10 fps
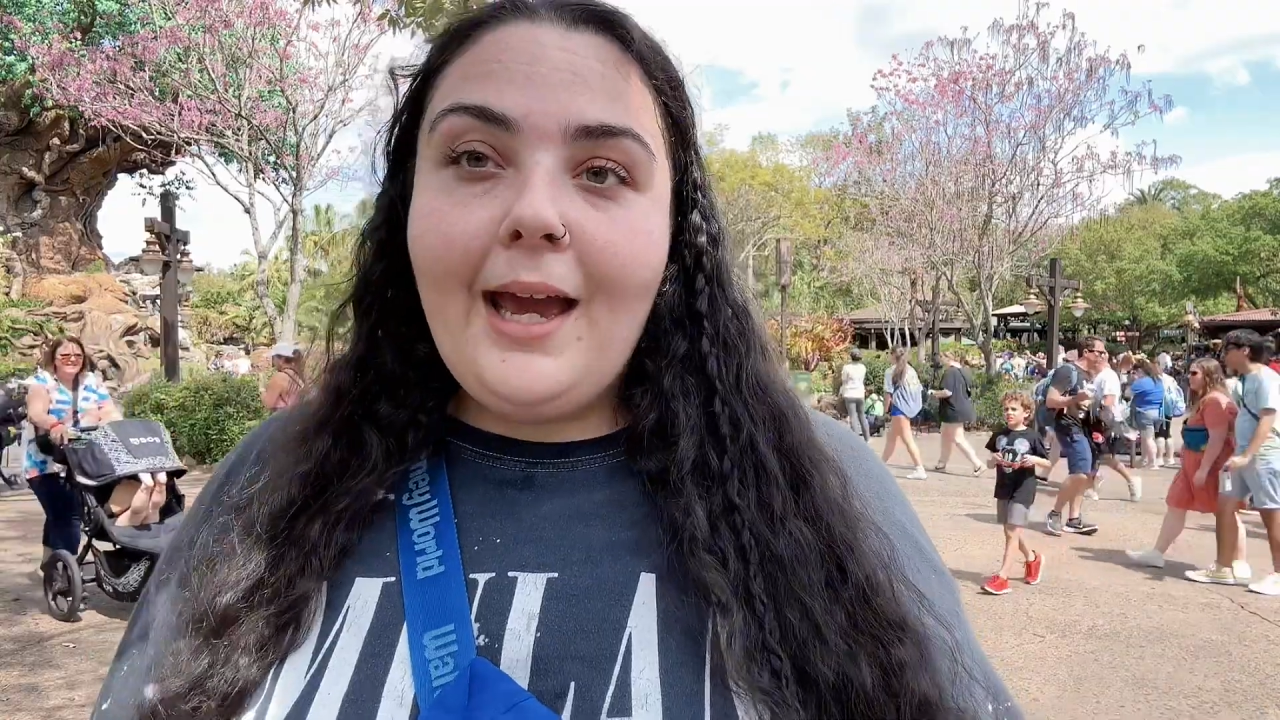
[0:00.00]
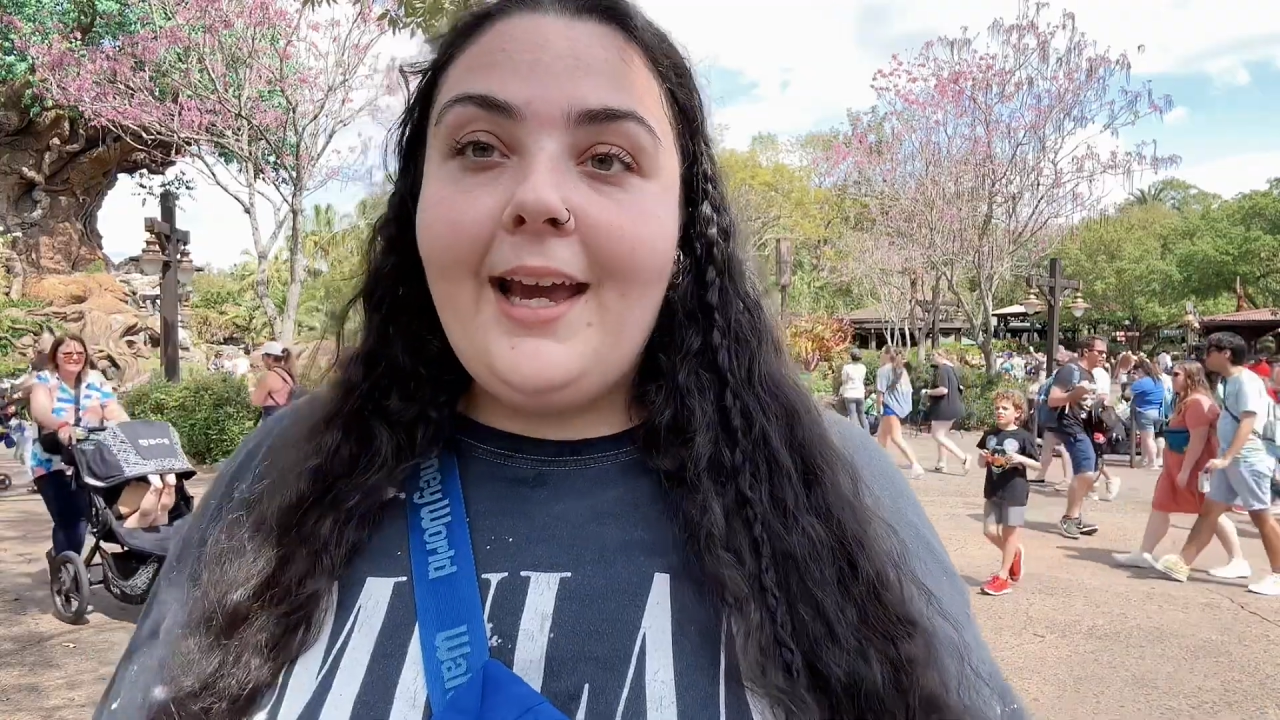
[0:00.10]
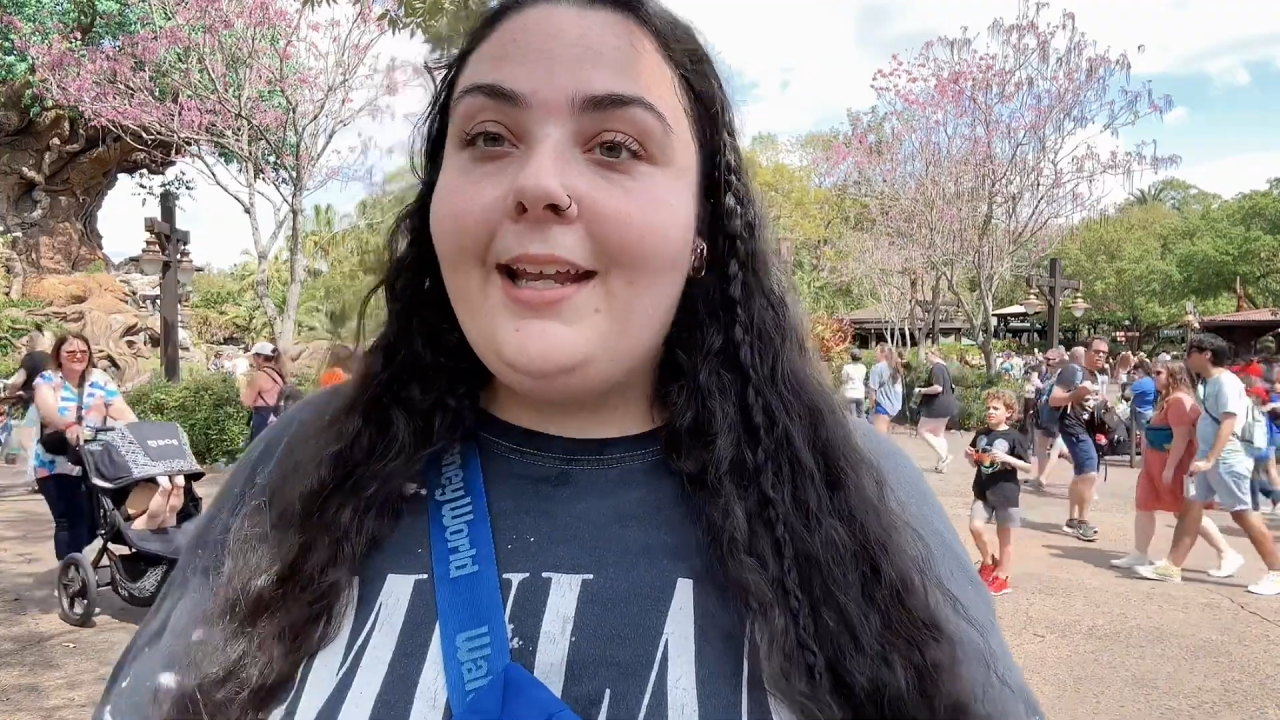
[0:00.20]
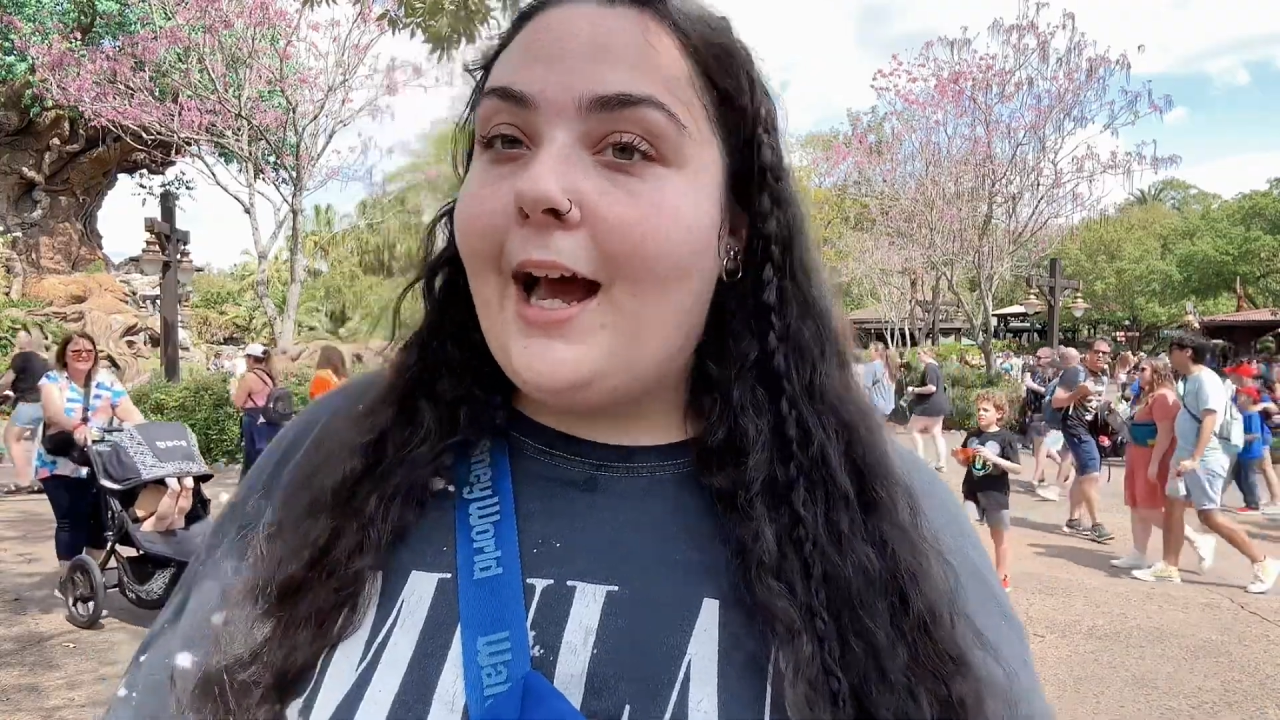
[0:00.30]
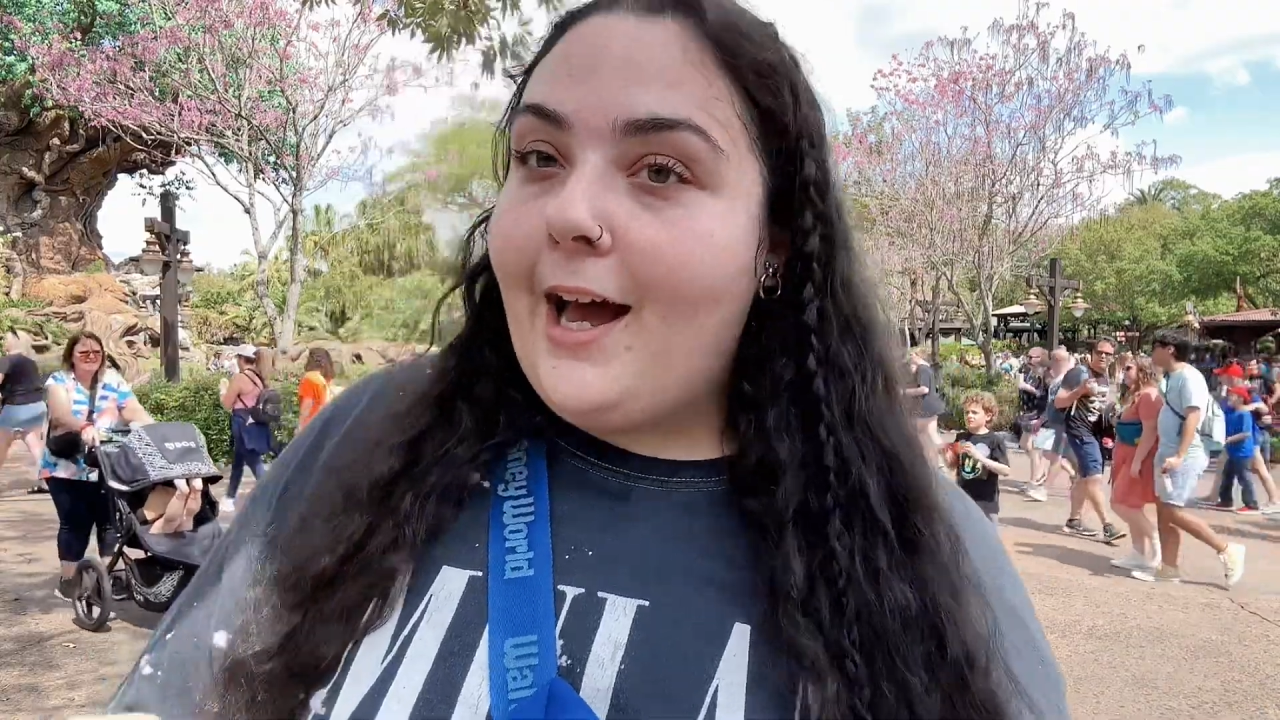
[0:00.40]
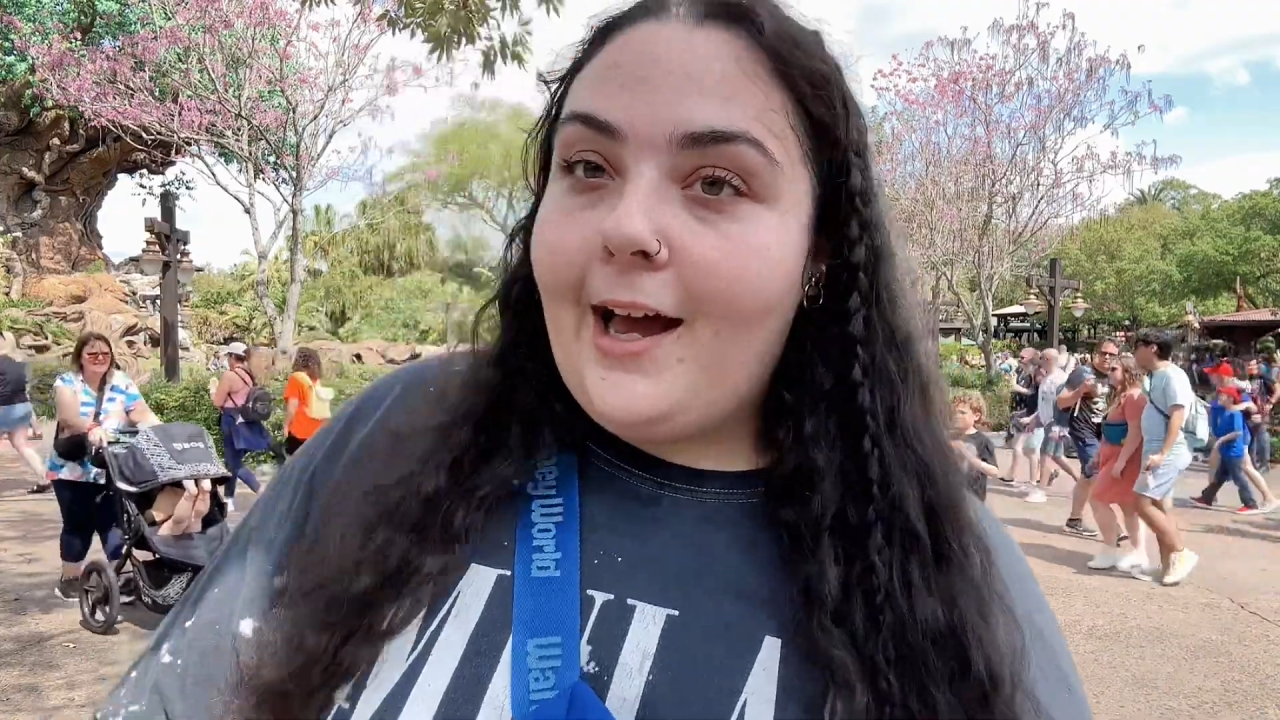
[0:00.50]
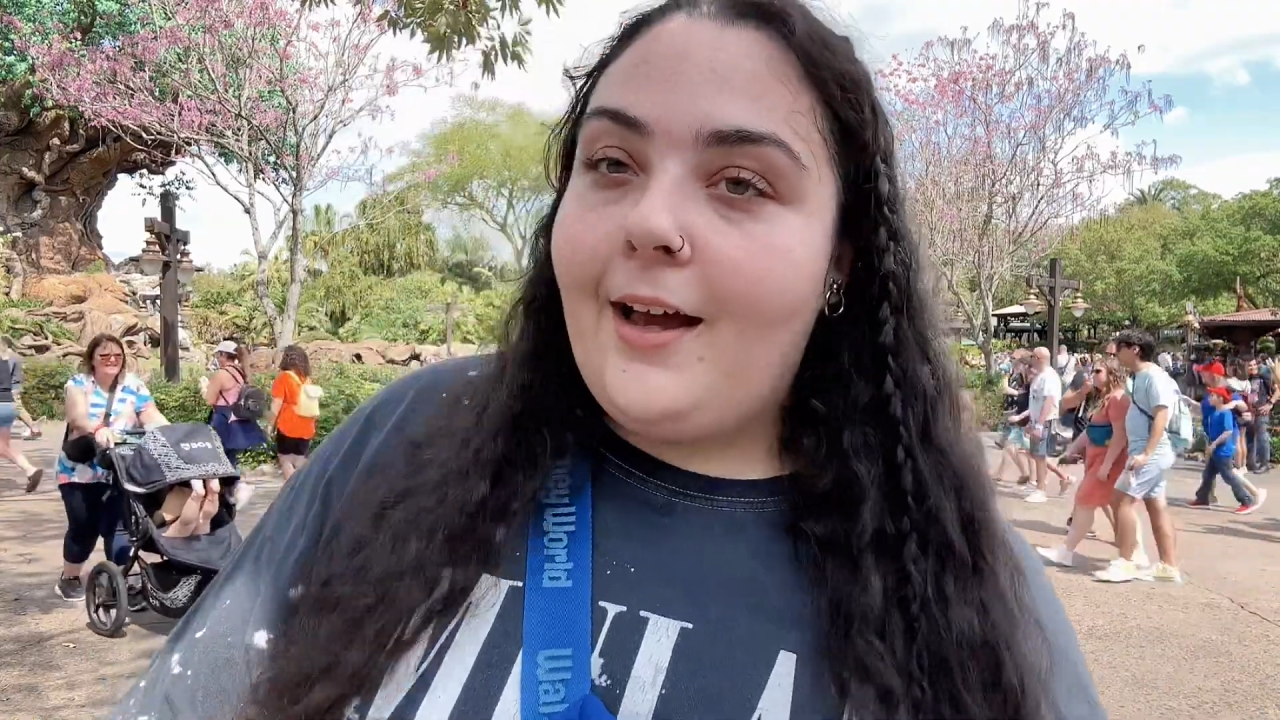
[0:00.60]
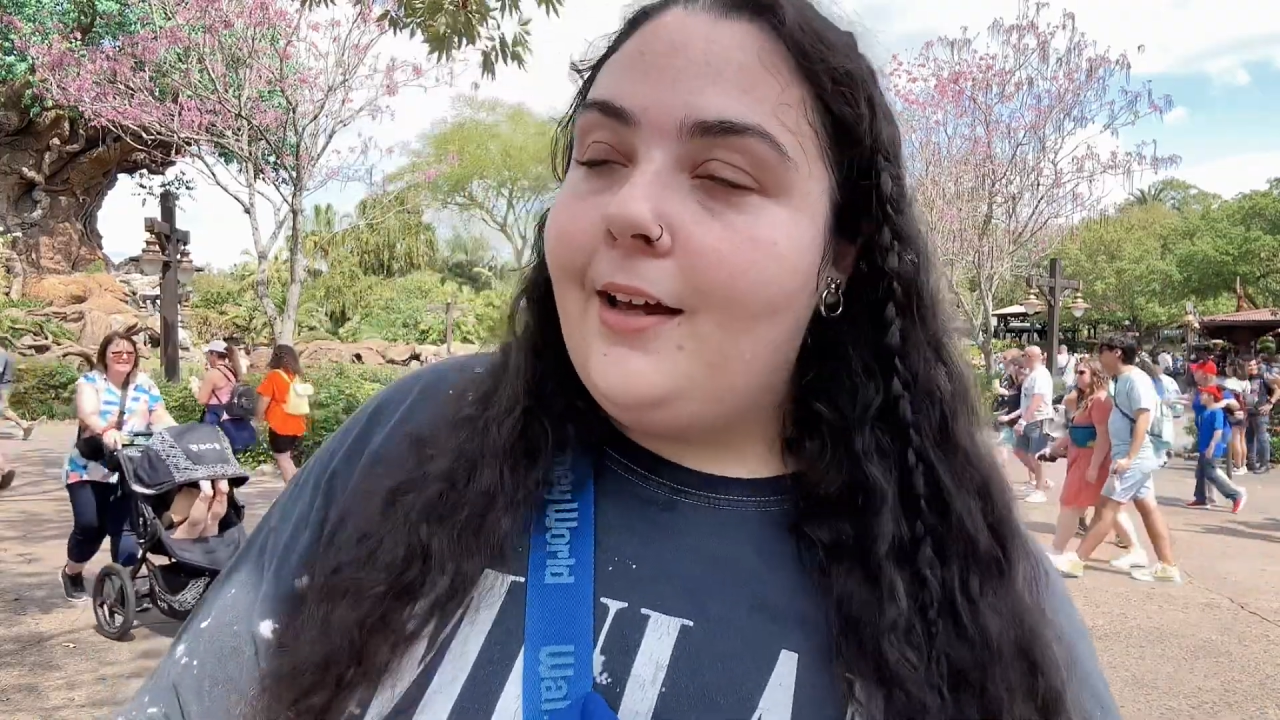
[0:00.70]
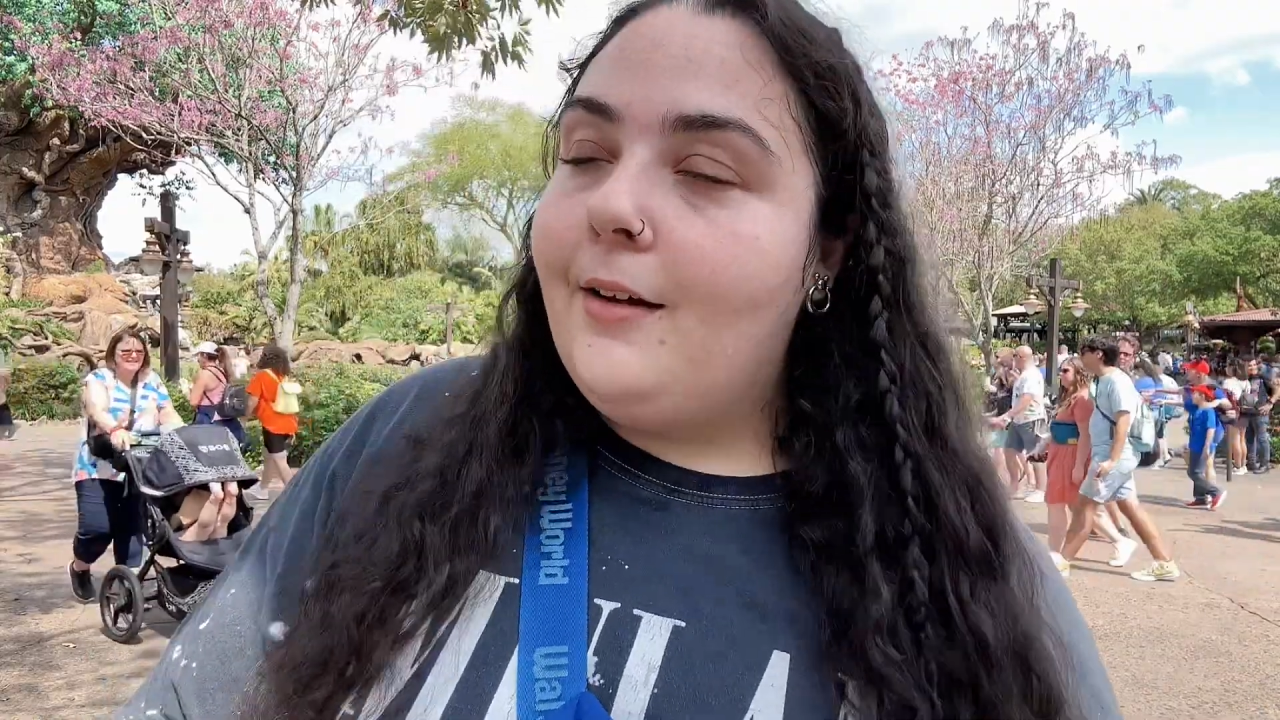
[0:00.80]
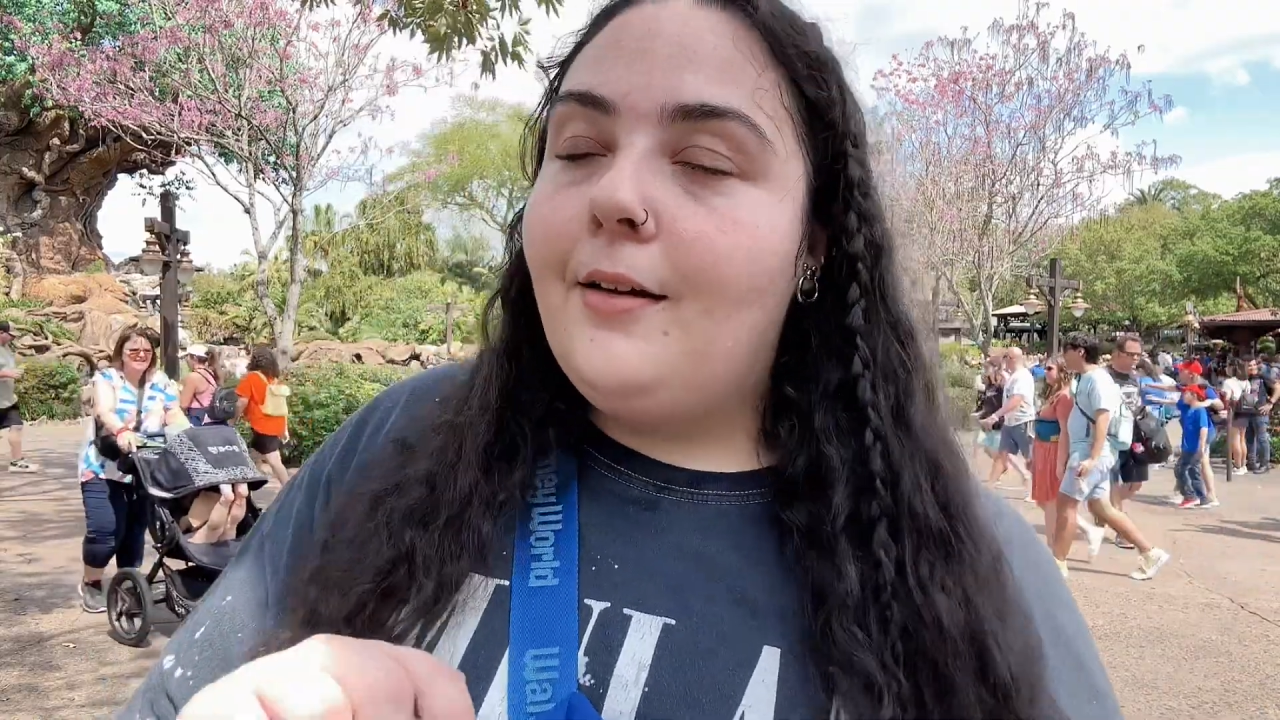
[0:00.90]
and I